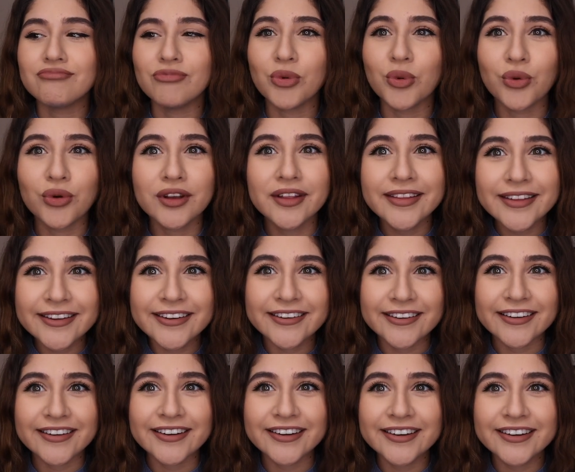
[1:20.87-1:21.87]
really
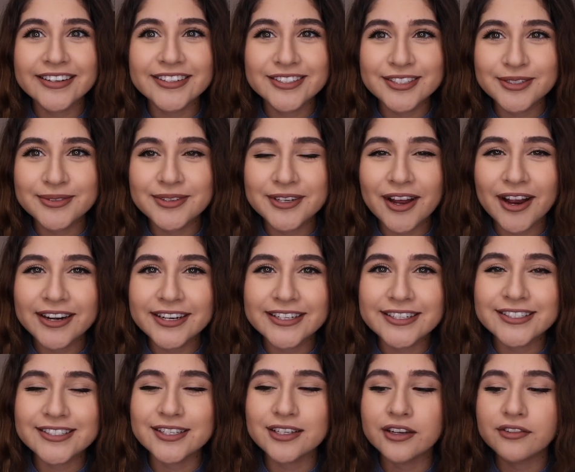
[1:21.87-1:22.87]
good, to be
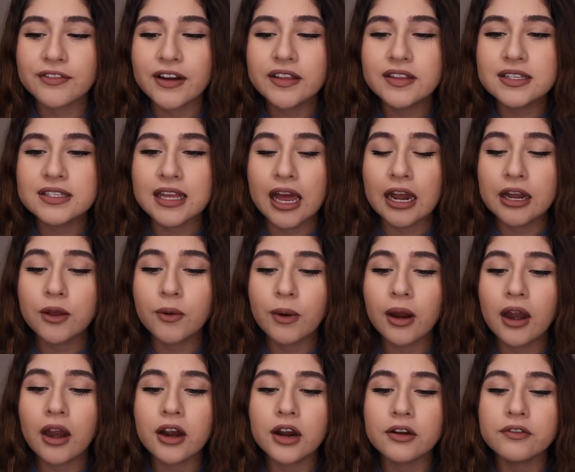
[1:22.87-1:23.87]
honest. You can find this
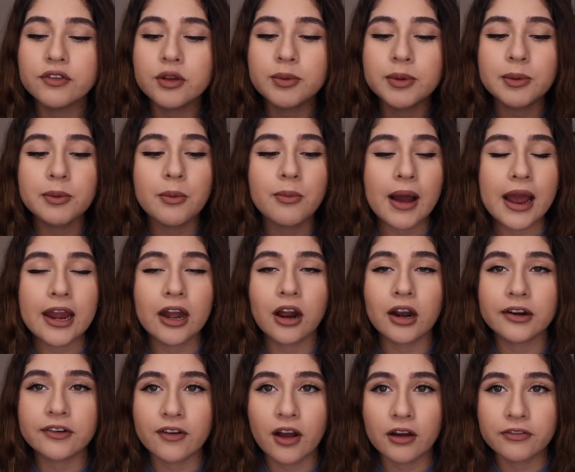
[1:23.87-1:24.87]
anywhere. A few people buy
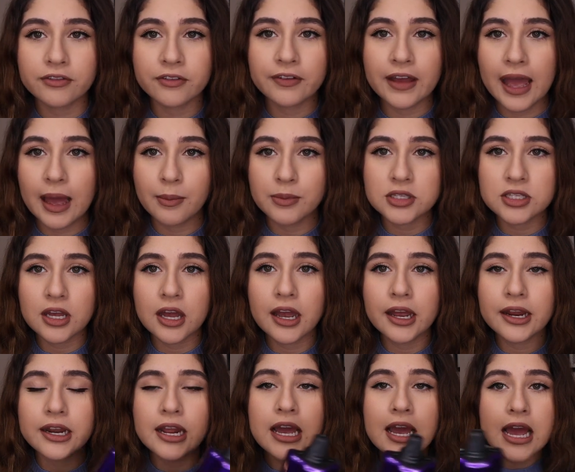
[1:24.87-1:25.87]
it off of
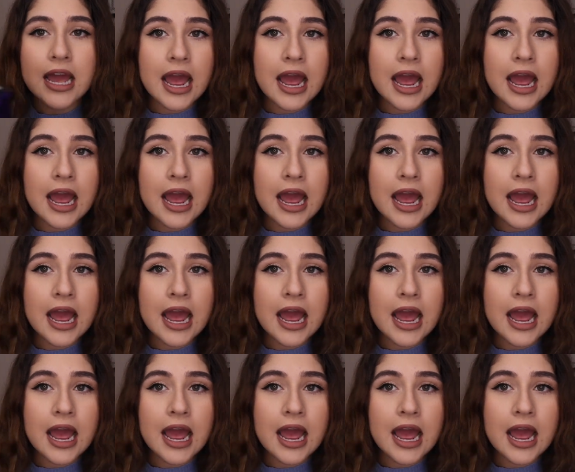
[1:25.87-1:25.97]
Amazon.